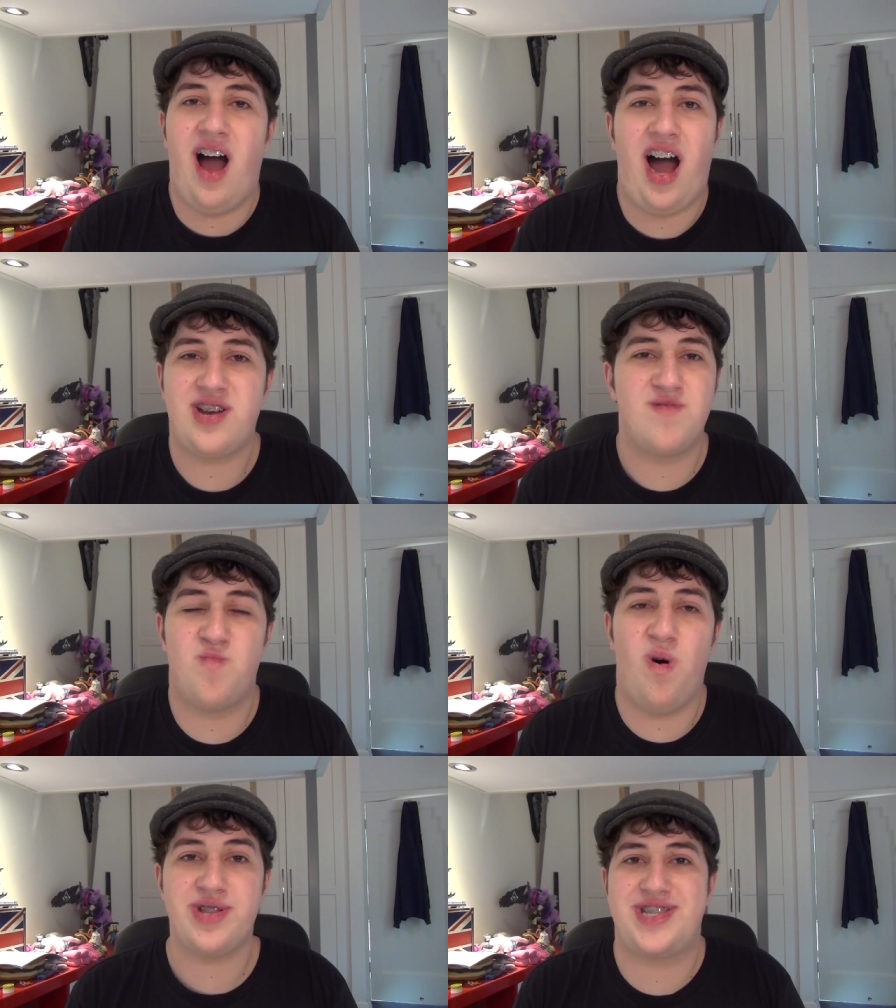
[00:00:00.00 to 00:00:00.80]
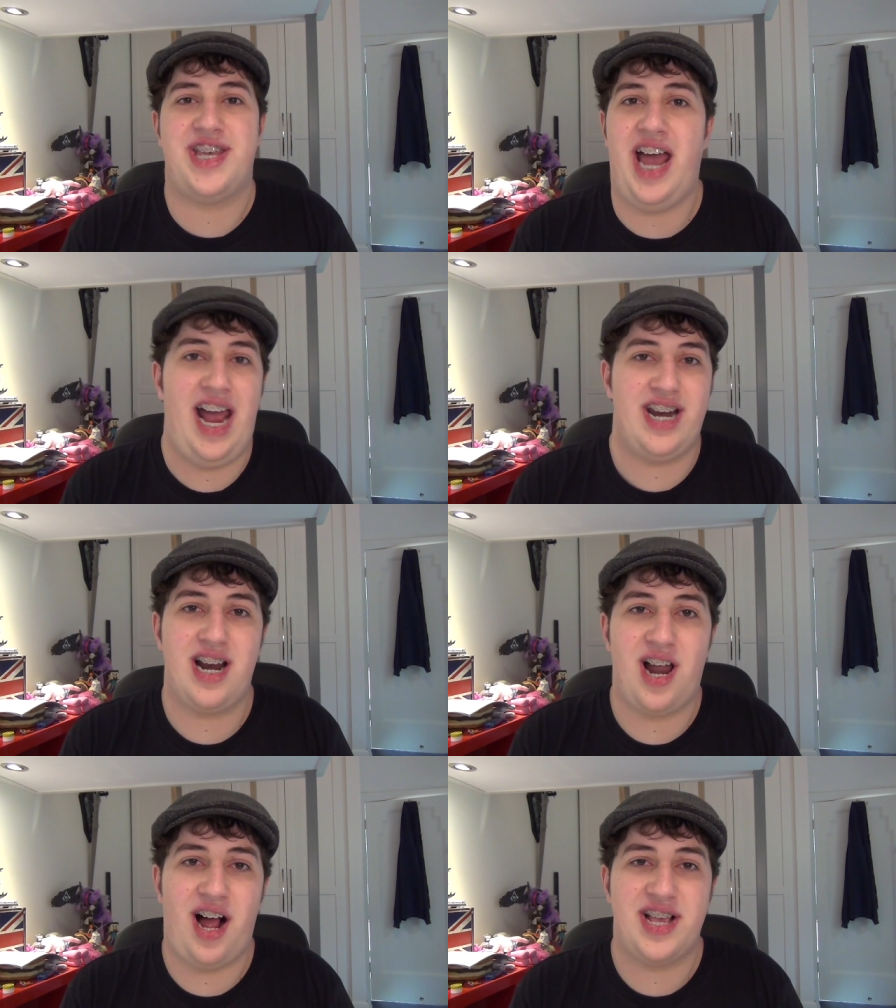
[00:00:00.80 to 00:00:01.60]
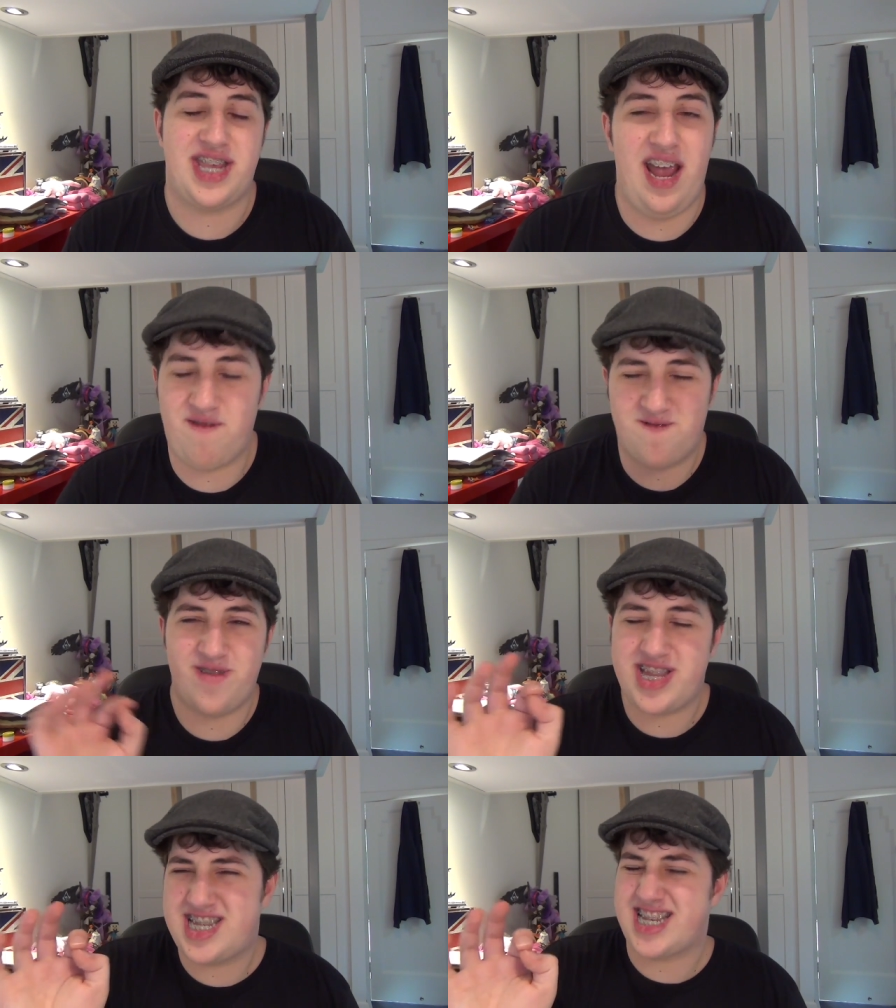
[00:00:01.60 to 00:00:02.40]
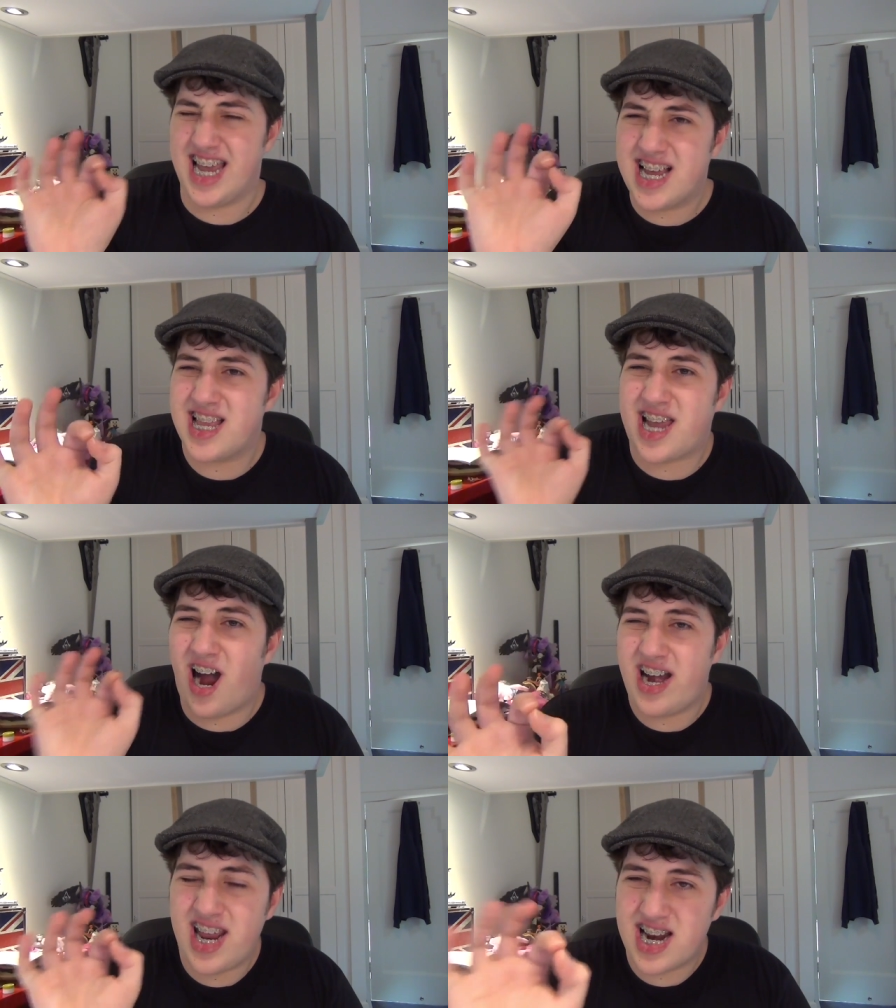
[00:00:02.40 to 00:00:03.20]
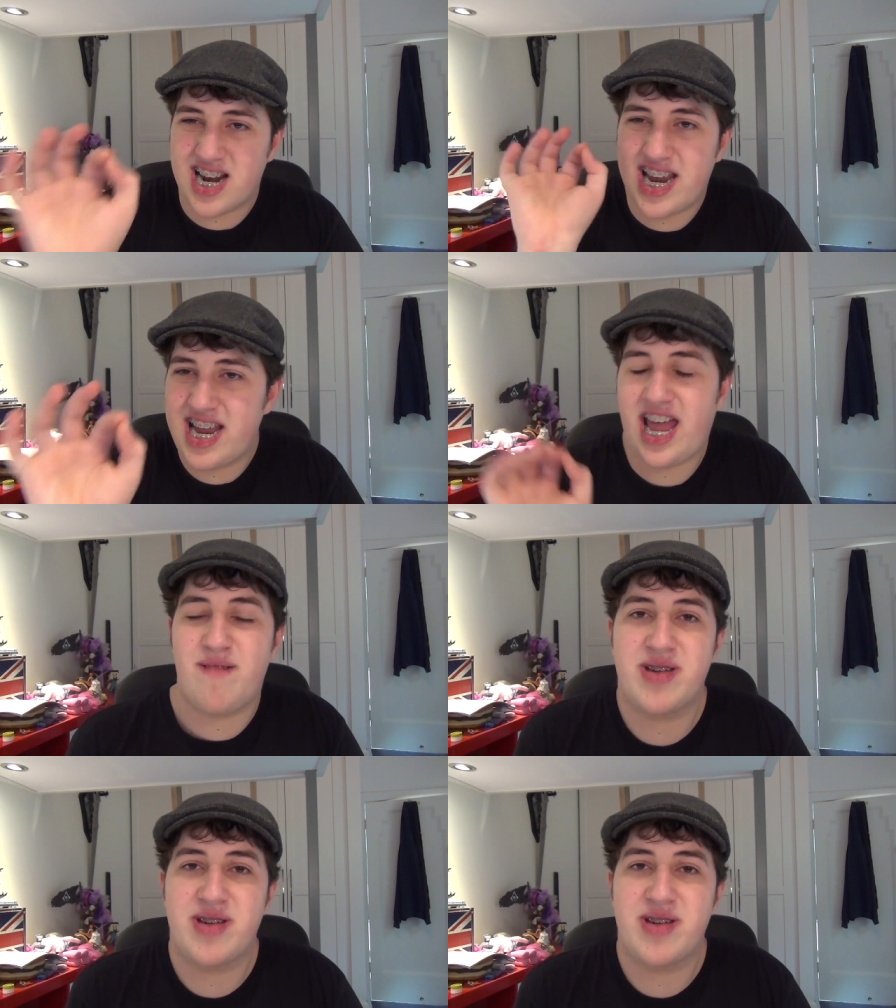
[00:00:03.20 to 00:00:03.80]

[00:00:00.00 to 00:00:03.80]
I don't want to analyse every single tiny little detail,